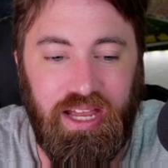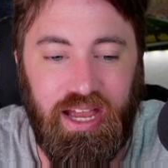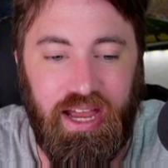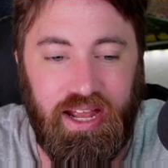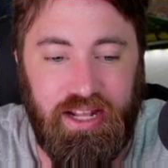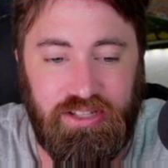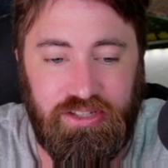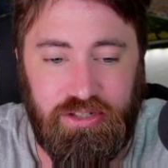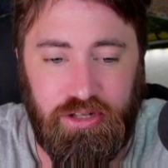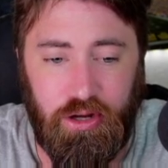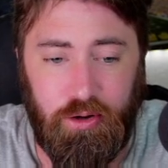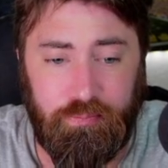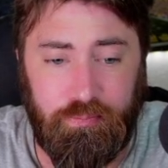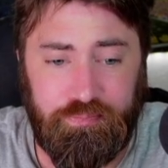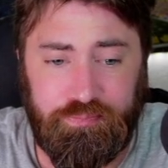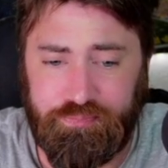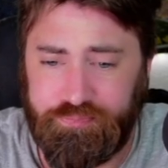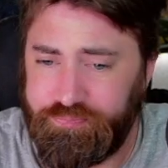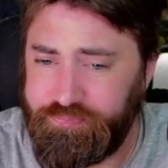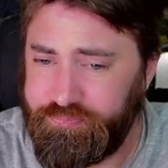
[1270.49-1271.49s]
And so,
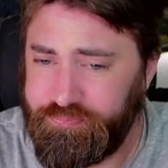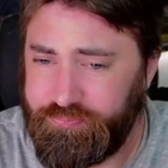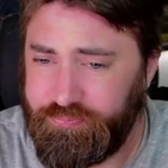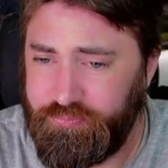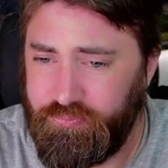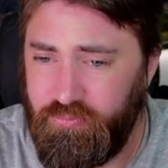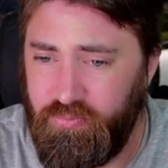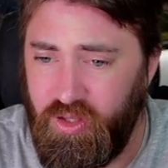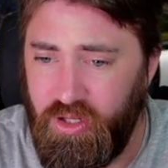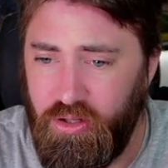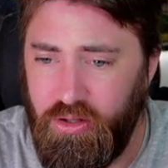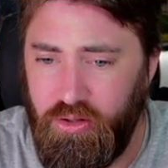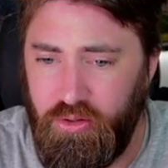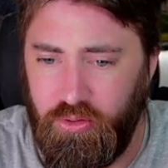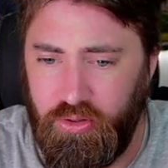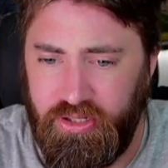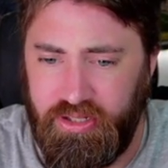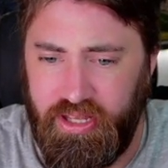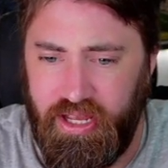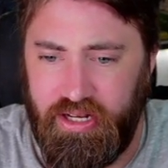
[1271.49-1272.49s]

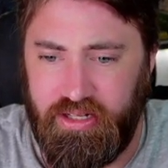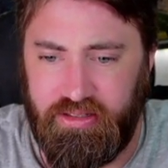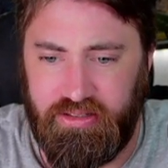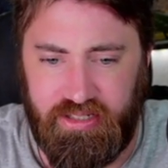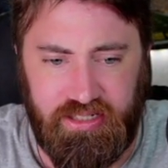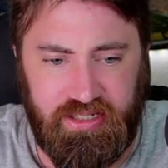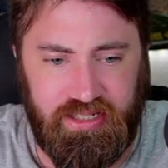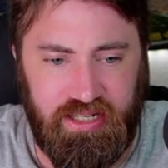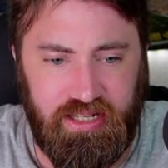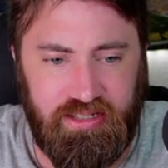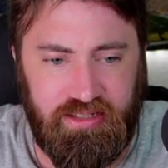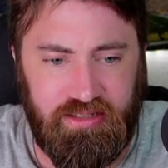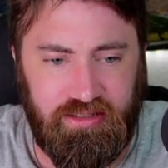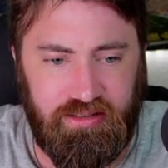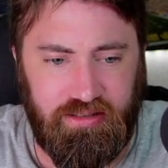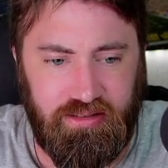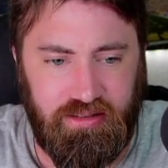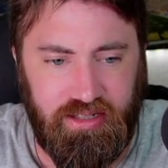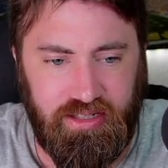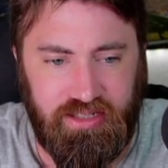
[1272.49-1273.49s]
look at that. This
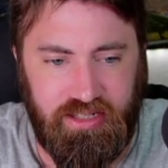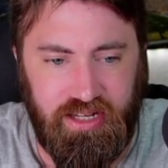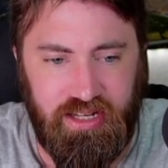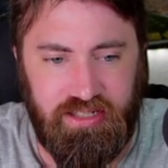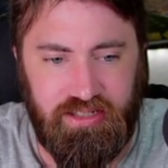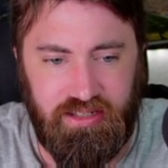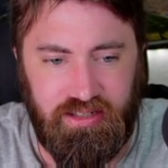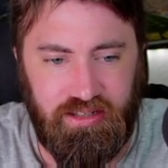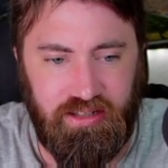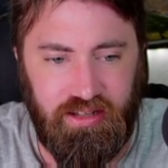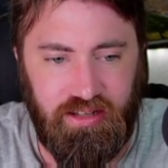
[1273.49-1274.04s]
is